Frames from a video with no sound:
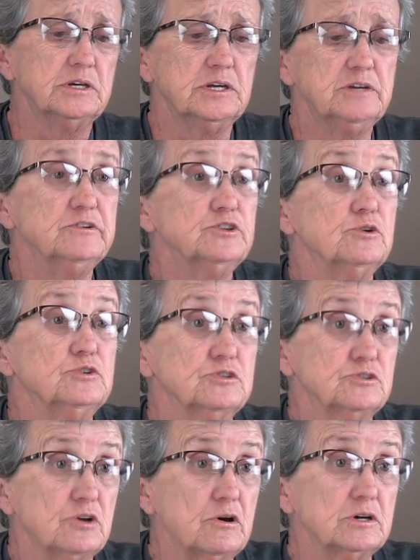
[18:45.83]
even though you're
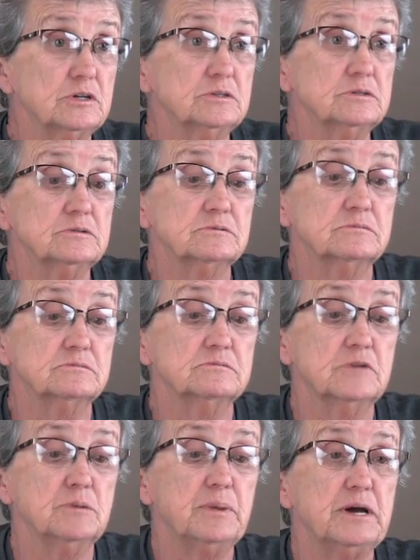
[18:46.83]
talking
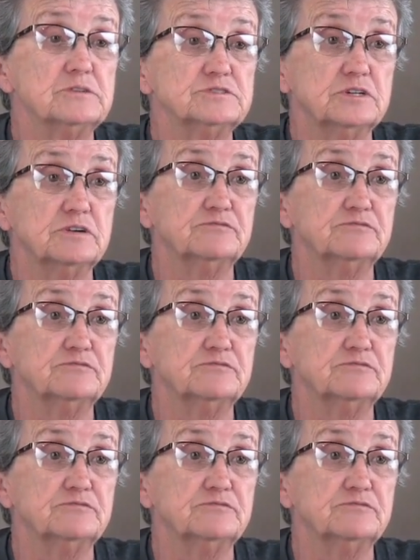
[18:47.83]
about stuff